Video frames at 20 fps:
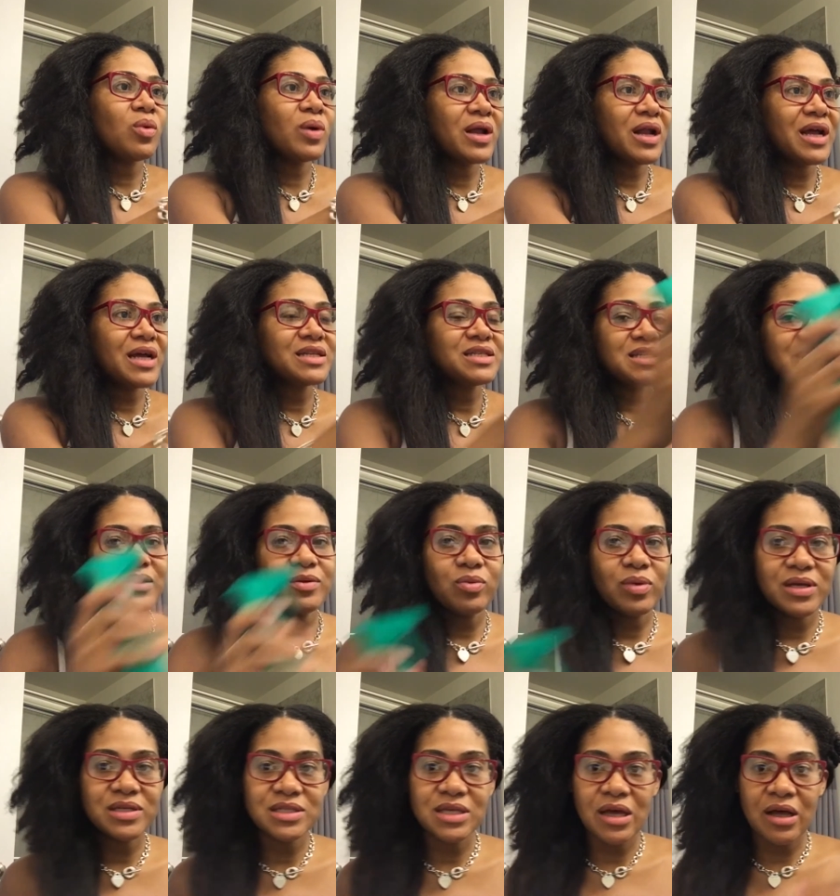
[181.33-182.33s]
what I did
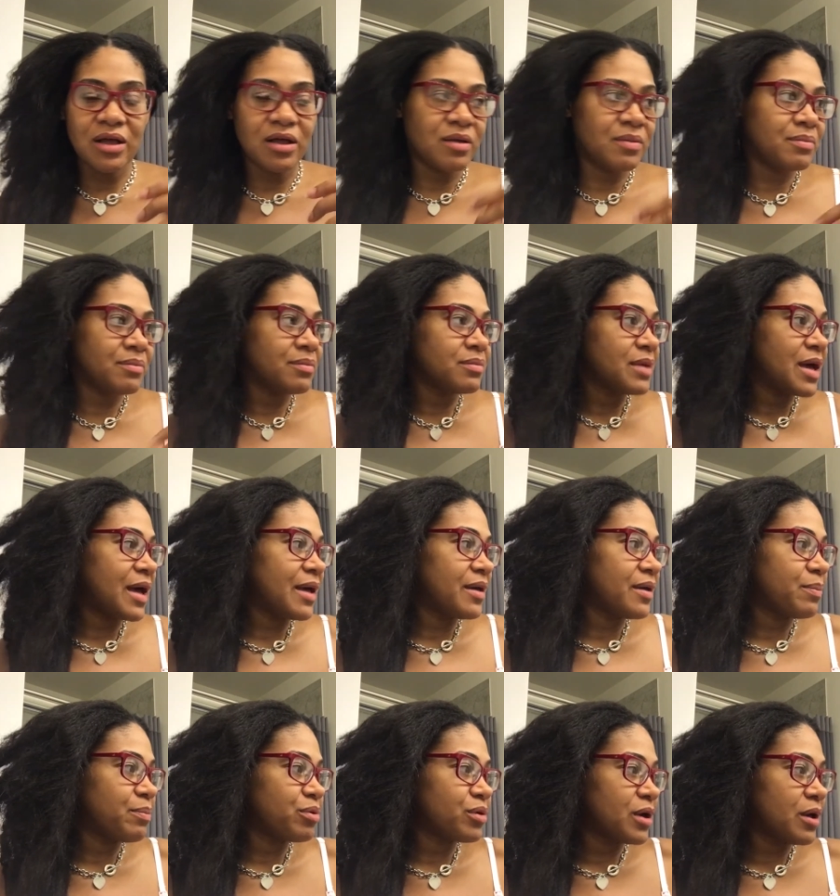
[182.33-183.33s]
was um,
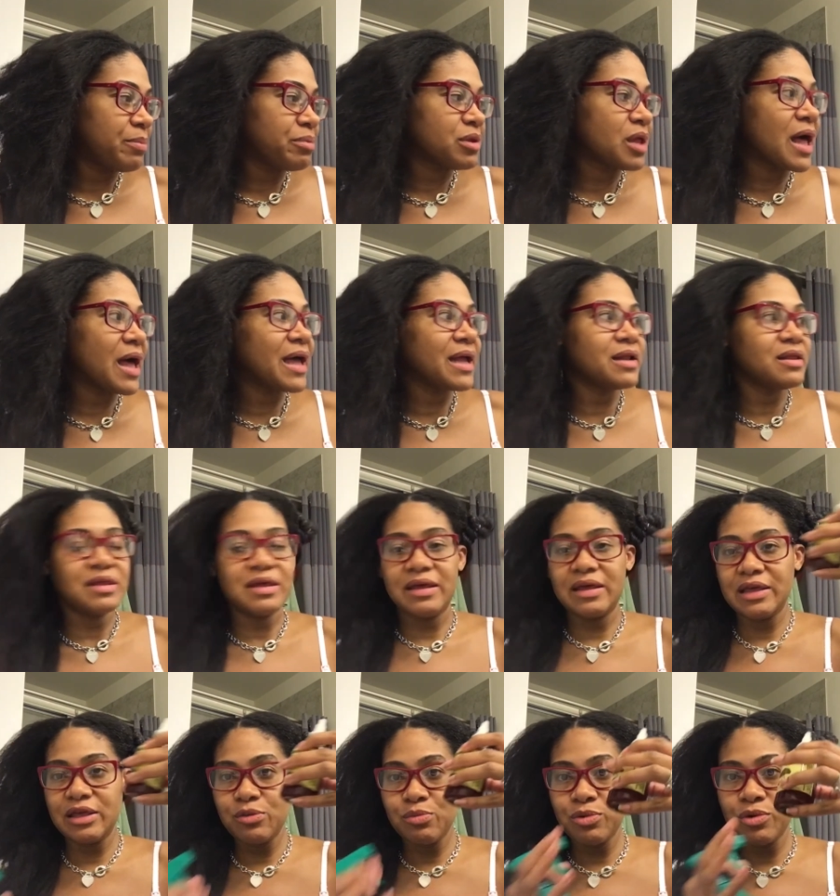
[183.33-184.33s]
I applied
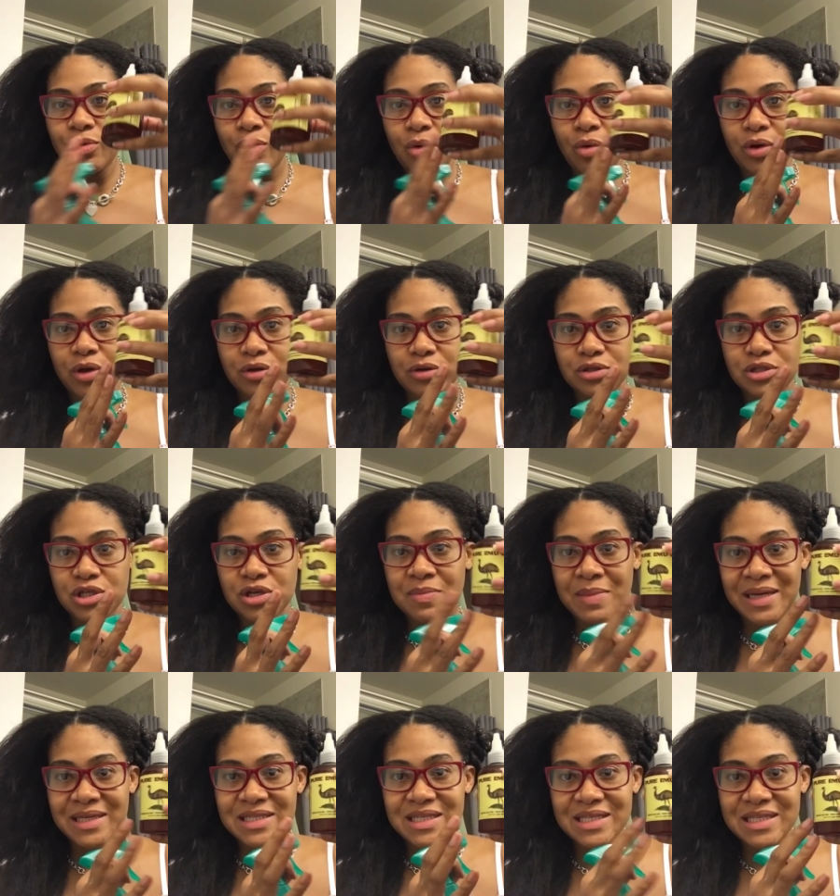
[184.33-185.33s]
the emu oil to
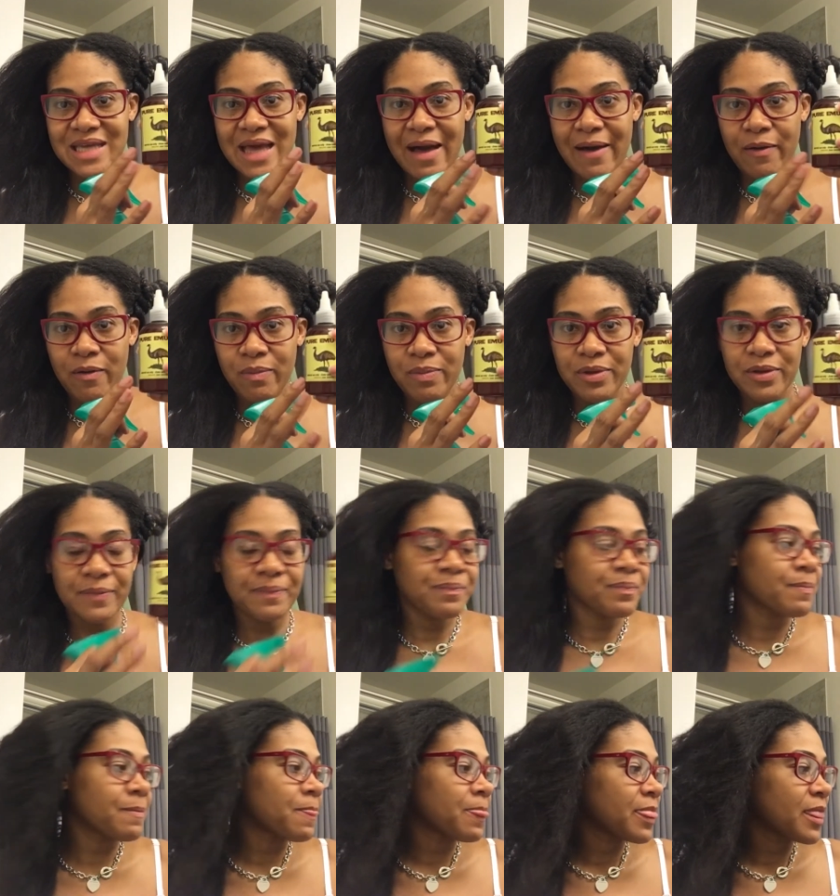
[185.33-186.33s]
my scalp.
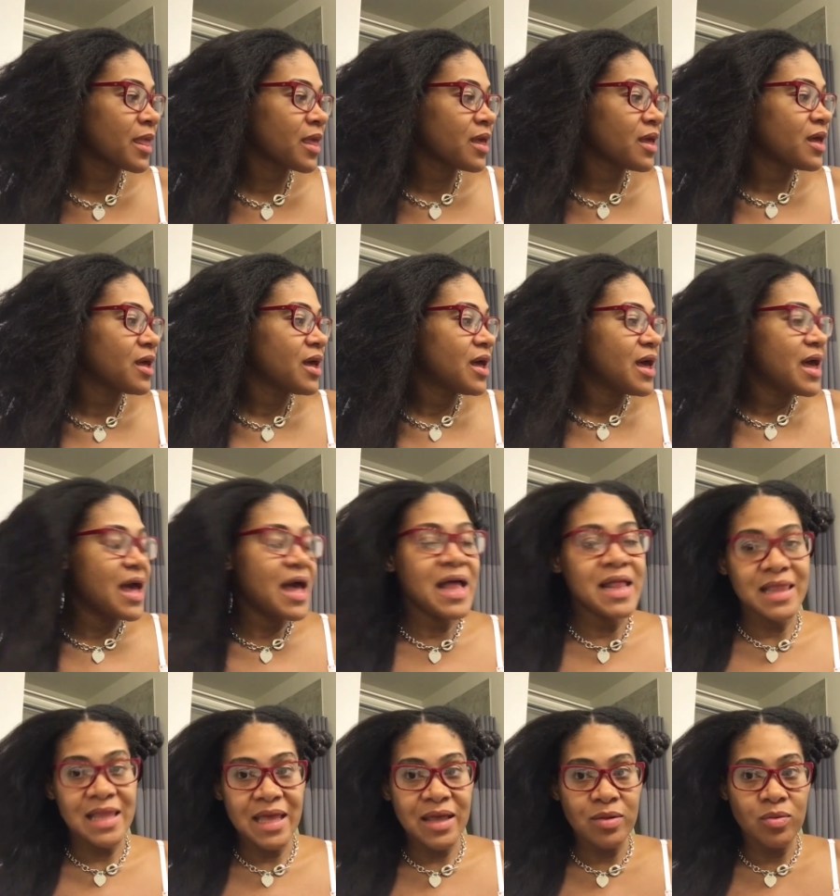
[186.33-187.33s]

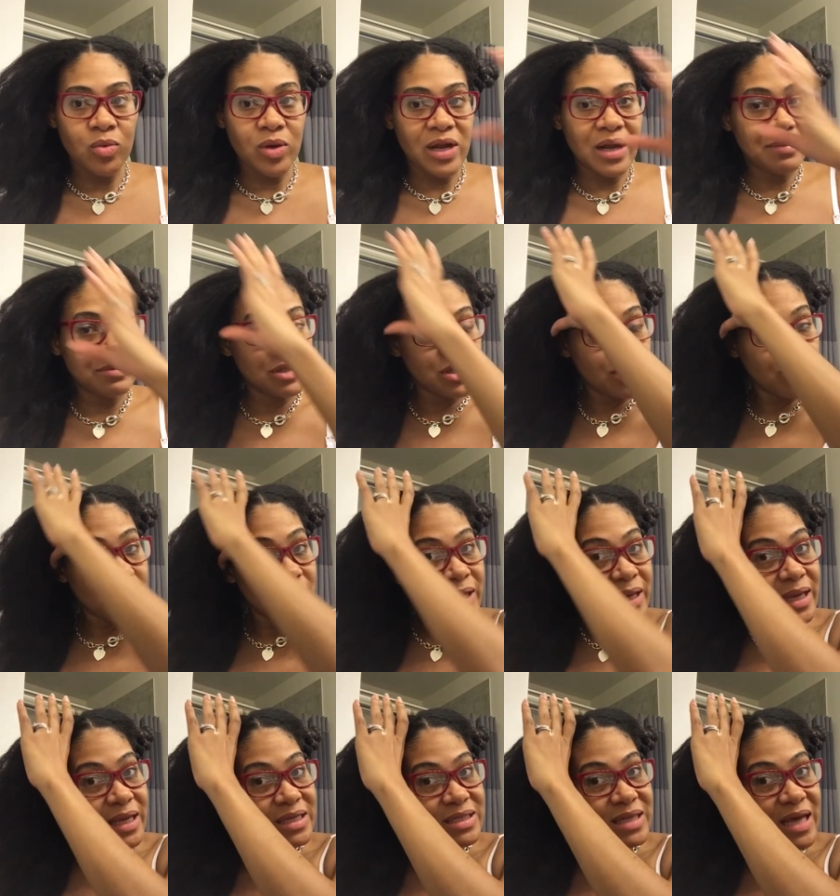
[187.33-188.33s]
And then what I'm
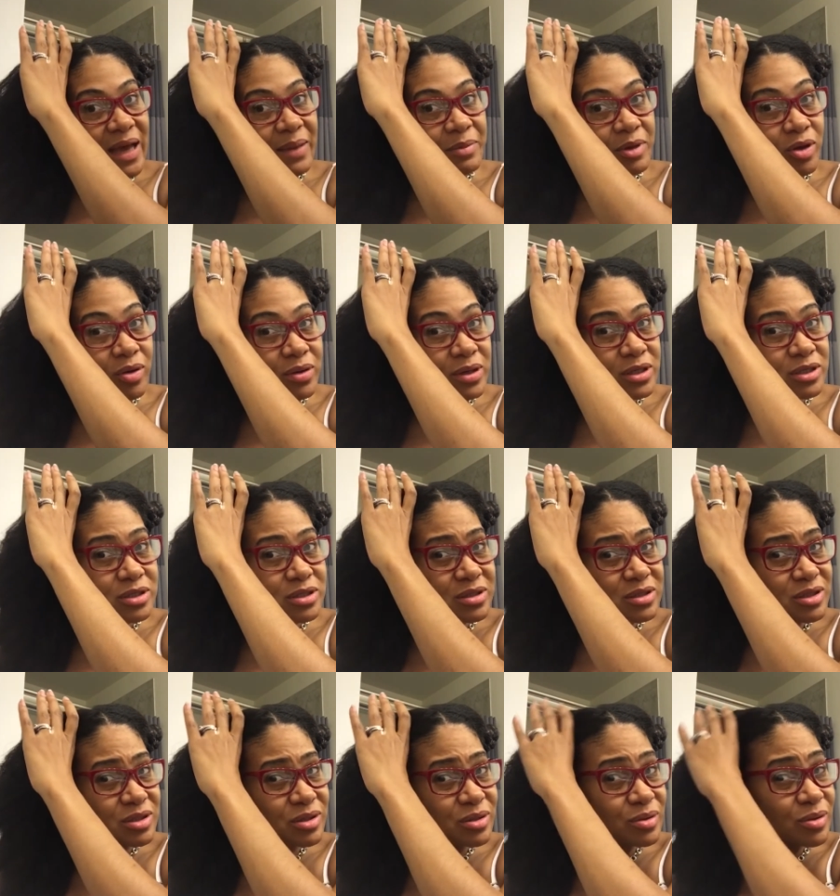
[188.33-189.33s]
doing is I'm going
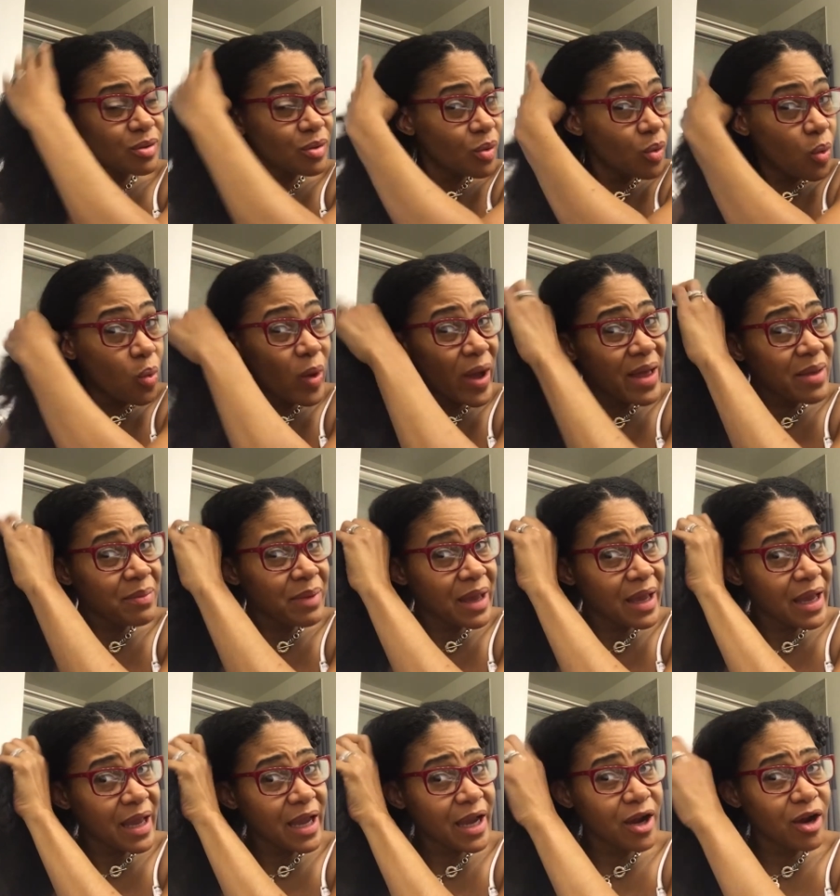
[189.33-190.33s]
to wet my
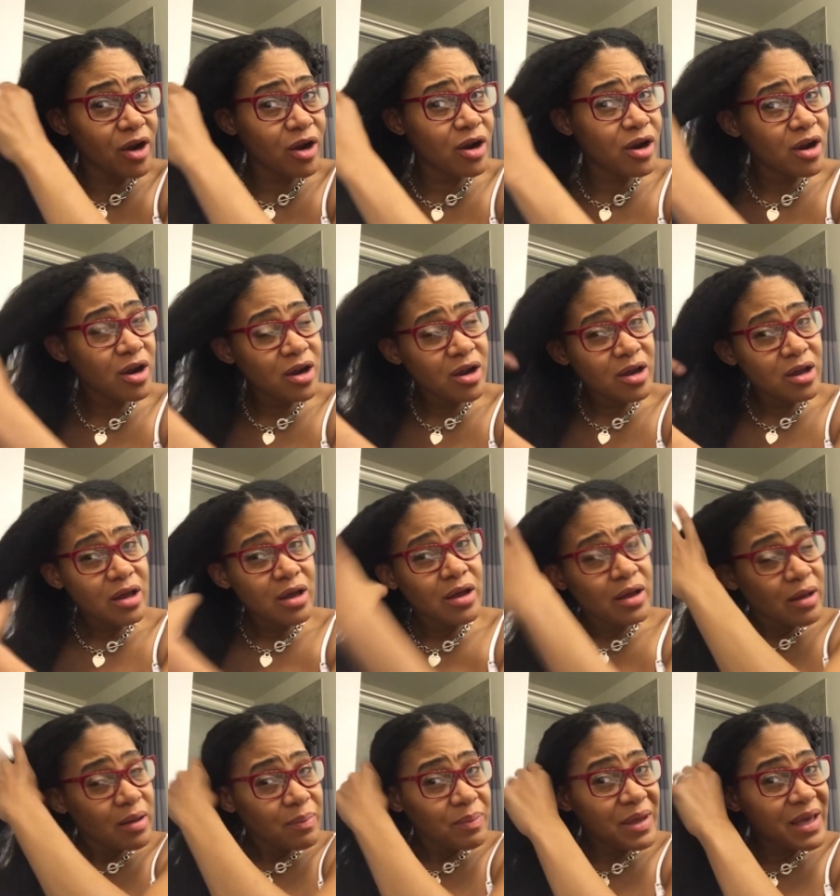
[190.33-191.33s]
hair
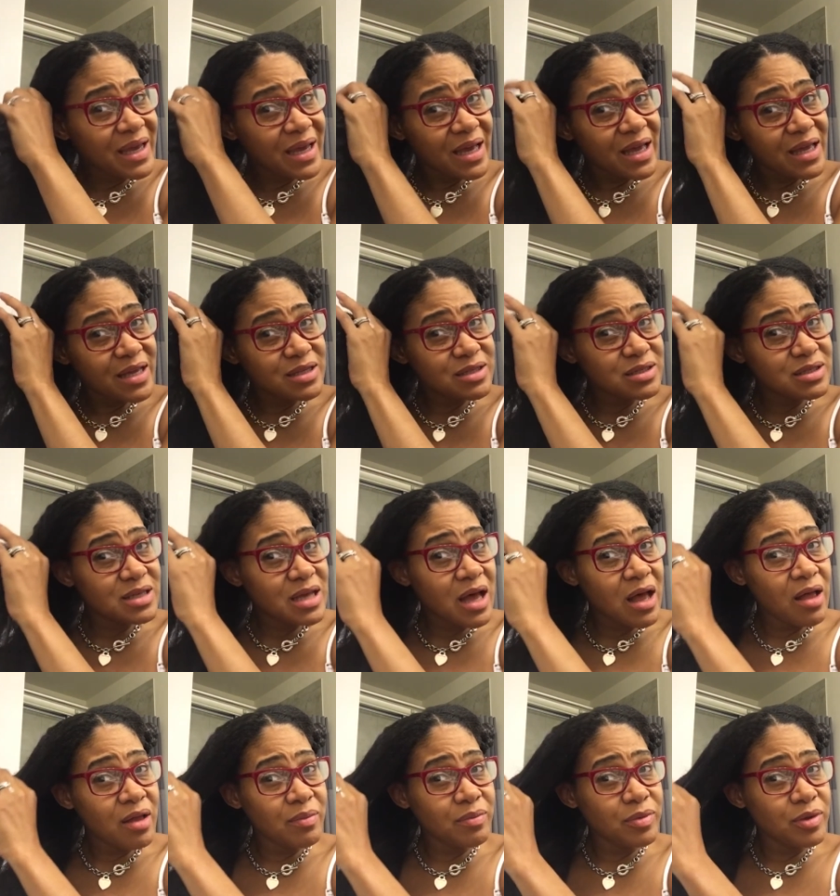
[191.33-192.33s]
because
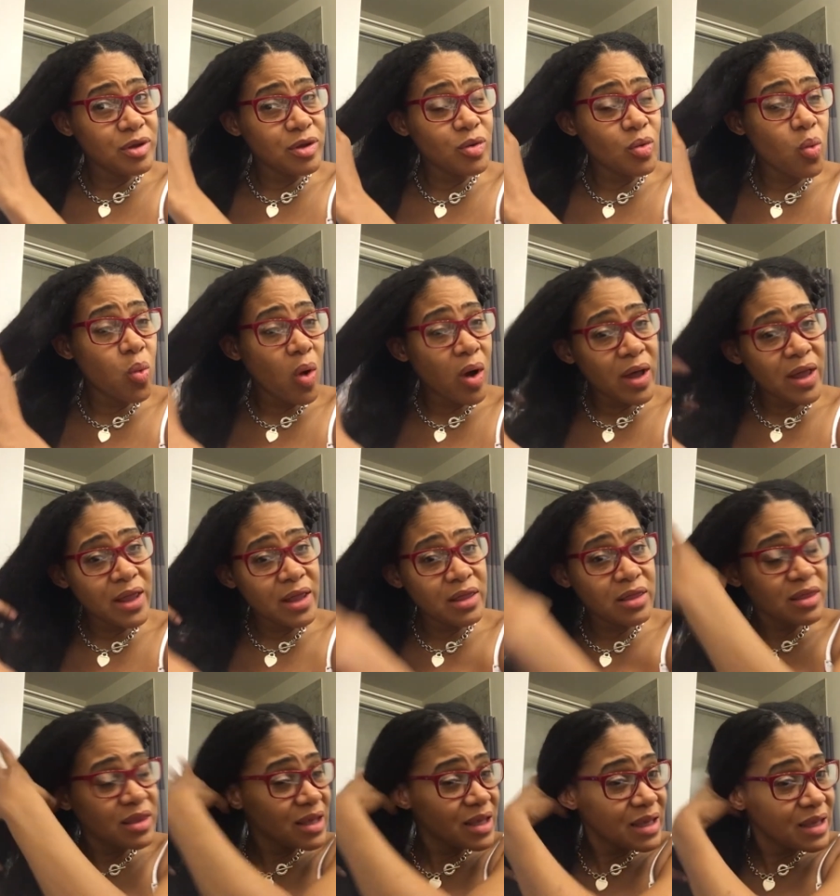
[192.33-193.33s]
um, you want
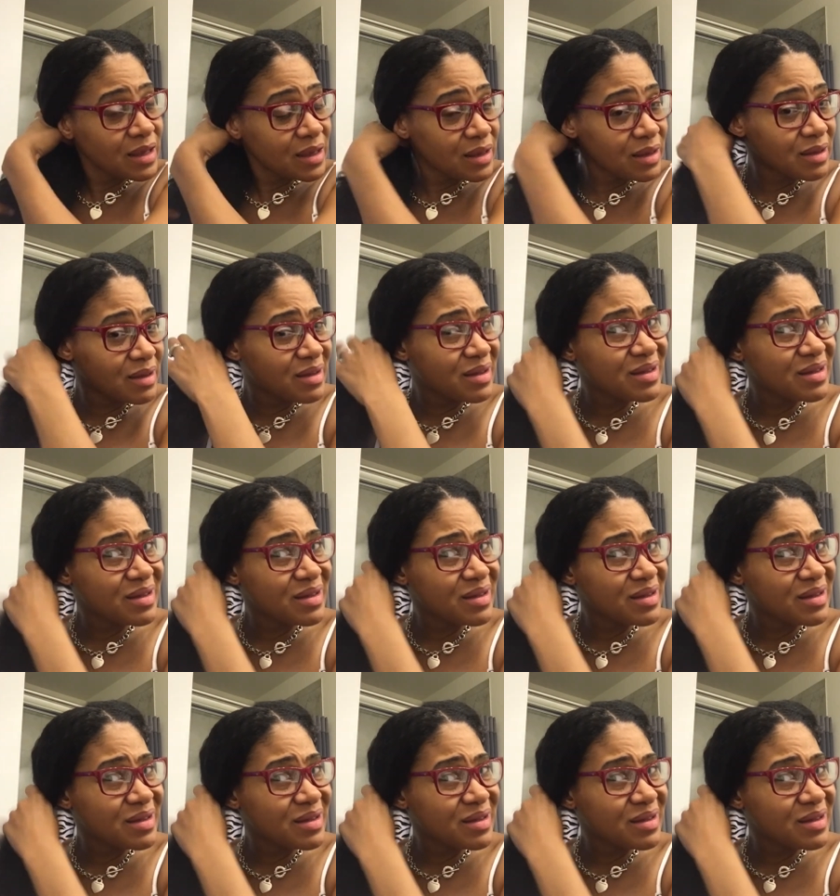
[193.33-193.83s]
the